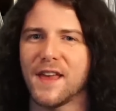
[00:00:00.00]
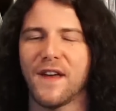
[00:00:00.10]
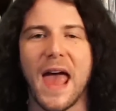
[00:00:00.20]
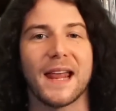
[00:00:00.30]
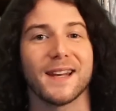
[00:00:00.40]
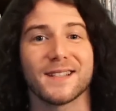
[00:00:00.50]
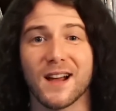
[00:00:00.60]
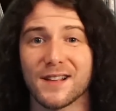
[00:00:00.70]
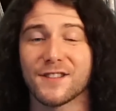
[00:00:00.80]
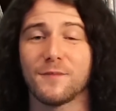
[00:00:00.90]
They've had
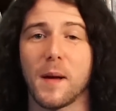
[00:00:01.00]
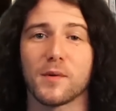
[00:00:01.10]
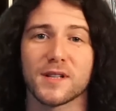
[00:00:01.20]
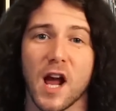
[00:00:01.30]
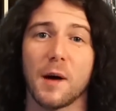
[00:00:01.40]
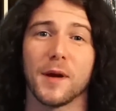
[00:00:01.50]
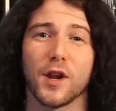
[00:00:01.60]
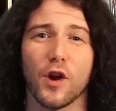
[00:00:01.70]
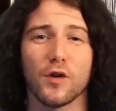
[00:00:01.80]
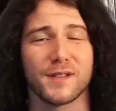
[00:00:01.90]
tons of members come
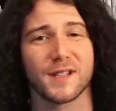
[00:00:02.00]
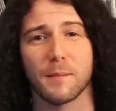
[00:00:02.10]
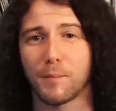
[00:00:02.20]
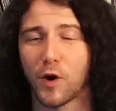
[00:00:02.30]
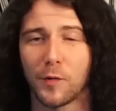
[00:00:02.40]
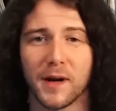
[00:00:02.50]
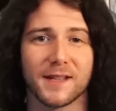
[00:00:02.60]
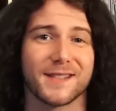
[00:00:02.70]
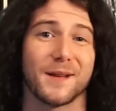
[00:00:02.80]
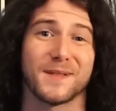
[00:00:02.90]
and go, some
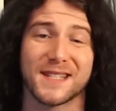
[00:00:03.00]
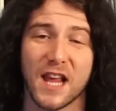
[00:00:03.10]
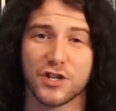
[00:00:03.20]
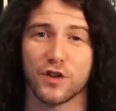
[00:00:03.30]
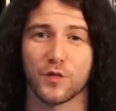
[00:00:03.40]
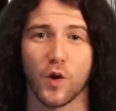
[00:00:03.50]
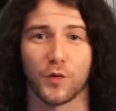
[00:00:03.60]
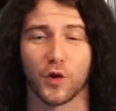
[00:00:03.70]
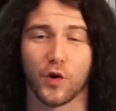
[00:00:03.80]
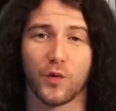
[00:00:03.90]
permanent, some session
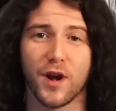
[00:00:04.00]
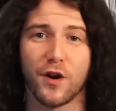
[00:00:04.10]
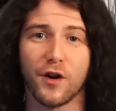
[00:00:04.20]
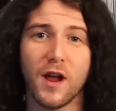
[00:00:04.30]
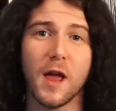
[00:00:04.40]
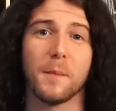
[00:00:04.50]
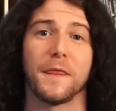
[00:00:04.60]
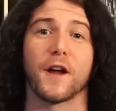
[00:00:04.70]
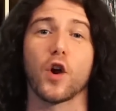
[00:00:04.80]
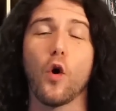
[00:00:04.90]
throughout their career,
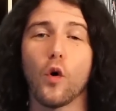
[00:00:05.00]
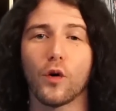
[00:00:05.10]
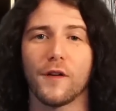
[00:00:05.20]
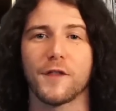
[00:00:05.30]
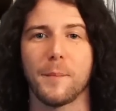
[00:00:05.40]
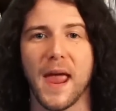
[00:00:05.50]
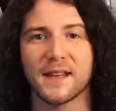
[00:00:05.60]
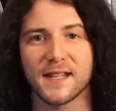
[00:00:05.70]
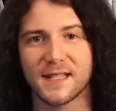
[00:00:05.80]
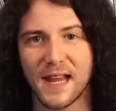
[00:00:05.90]
but the core of the
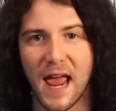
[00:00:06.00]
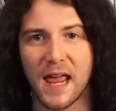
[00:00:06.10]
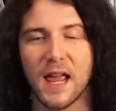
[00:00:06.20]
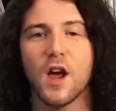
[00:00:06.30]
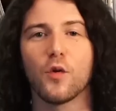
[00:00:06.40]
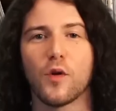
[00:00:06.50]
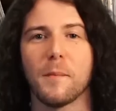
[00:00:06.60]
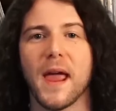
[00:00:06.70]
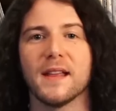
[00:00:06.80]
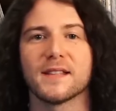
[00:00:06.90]
band today
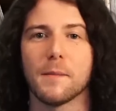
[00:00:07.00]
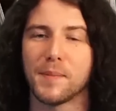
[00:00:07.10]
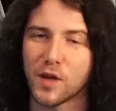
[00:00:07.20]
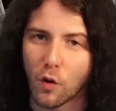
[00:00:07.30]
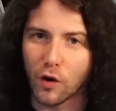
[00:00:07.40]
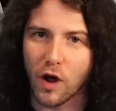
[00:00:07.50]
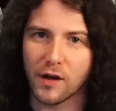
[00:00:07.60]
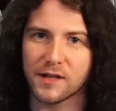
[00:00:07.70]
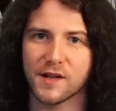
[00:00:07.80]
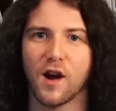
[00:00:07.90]
remains Bjorn
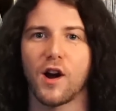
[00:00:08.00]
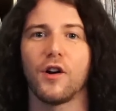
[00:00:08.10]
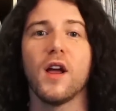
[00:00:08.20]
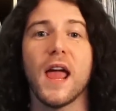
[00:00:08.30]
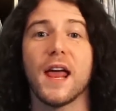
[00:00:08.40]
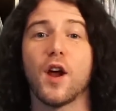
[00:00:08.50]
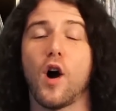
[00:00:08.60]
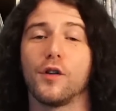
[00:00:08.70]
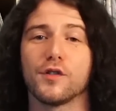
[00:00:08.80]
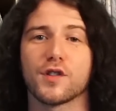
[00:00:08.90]
on guitar and
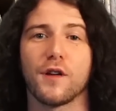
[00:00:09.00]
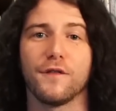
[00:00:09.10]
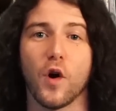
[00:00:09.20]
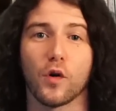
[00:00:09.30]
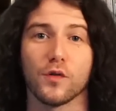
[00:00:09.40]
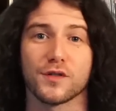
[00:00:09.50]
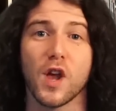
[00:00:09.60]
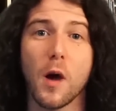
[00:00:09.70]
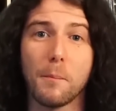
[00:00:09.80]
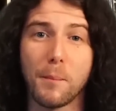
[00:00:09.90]
Anders on vocals,
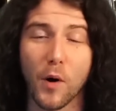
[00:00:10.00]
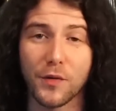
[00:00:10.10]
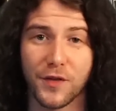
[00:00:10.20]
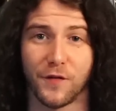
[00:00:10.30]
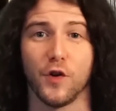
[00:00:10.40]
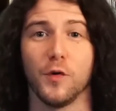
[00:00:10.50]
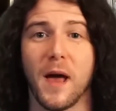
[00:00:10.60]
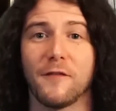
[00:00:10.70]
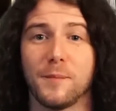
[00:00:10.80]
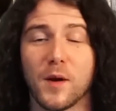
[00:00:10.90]
both of whom
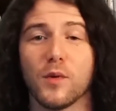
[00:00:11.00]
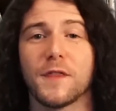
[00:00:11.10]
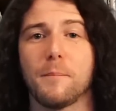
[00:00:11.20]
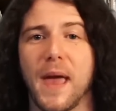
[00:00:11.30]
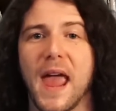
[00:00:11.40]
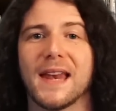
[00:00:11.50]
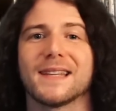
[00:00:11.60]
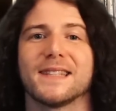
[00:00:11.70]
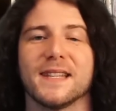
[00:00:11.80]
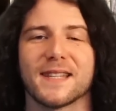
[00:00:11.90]
have been with the
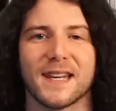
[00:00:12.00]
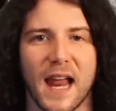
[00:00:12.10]
band since